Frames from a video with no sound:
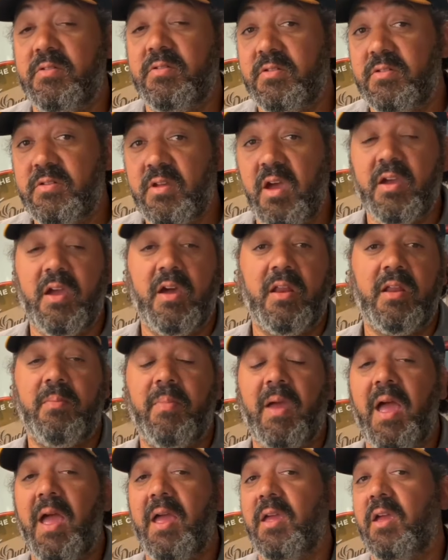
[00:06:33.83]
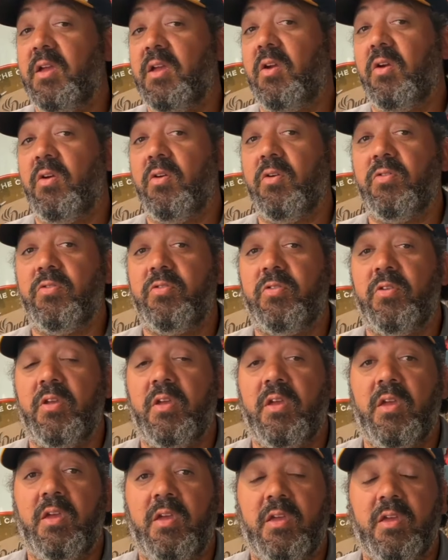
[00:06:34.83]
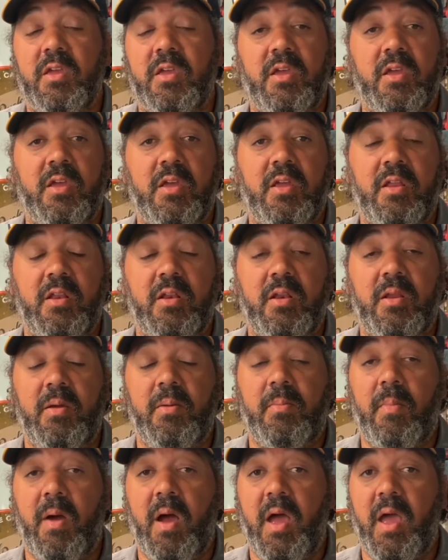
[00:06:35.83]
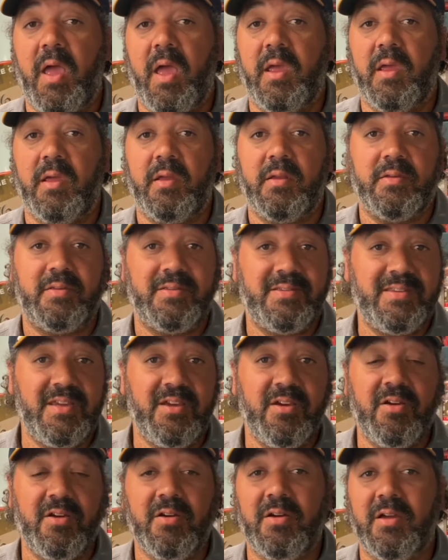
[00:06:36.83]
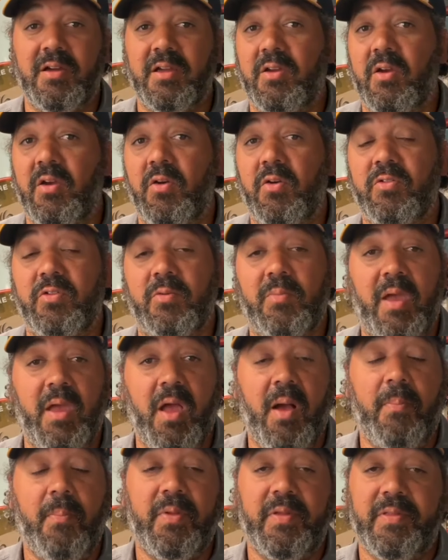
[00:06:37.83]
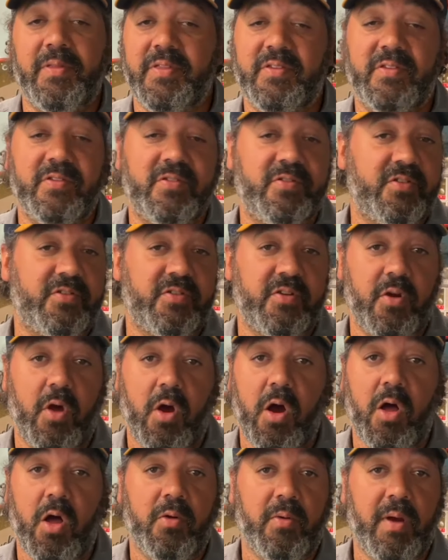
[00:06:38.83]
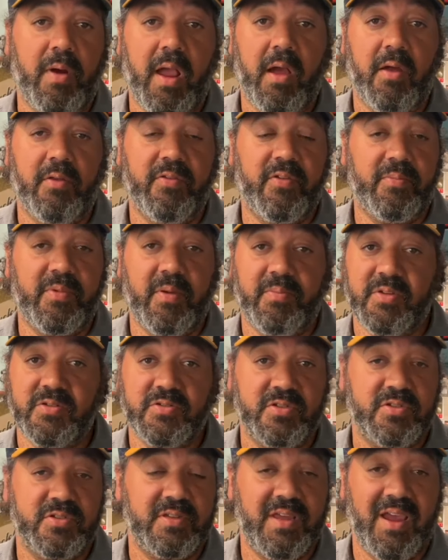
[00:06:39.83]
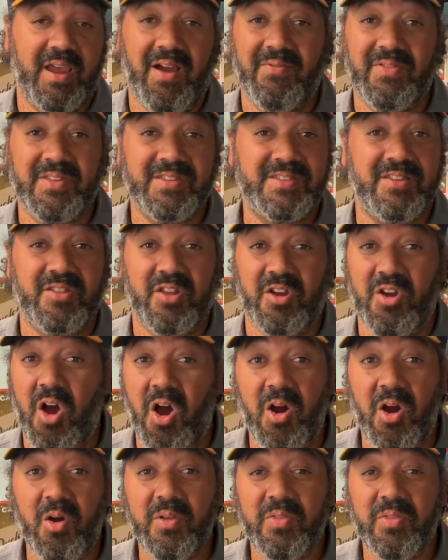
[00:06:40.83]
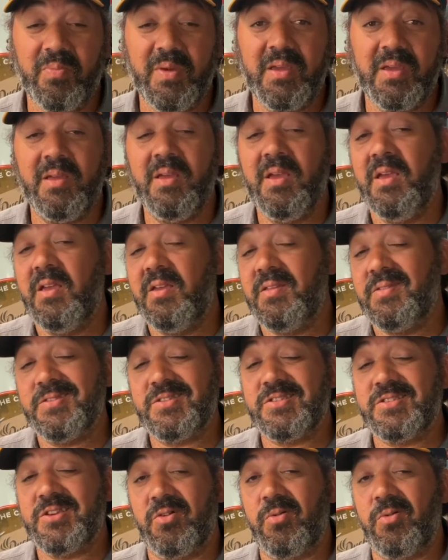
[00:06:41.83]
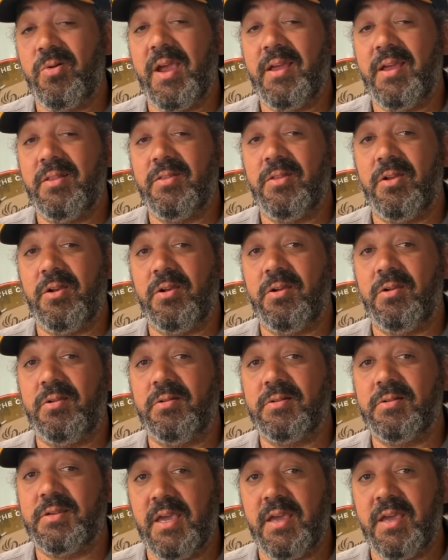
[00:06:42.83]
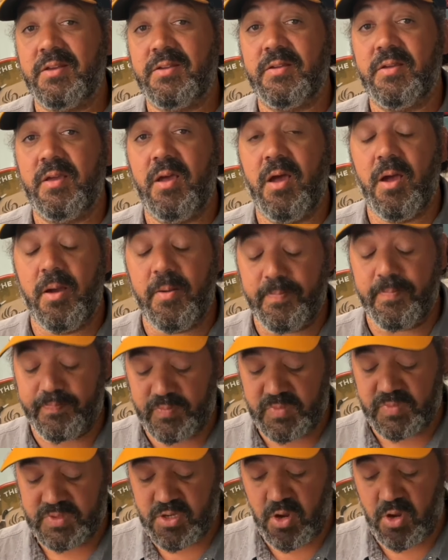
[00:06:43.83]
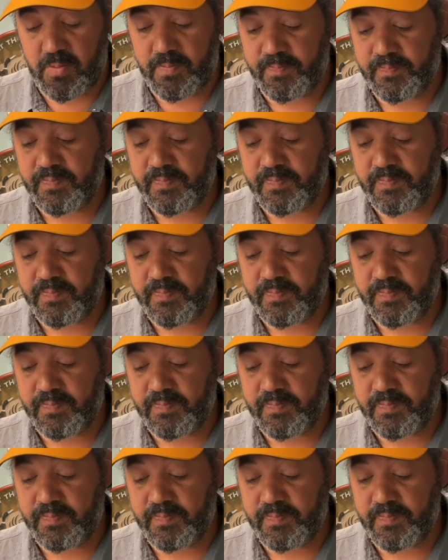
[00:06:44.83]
duck hunting bag, it goes in my deer, it goes in my upland. This is just an all around, sometimes I just have this in the car with me. This is a great little kit. So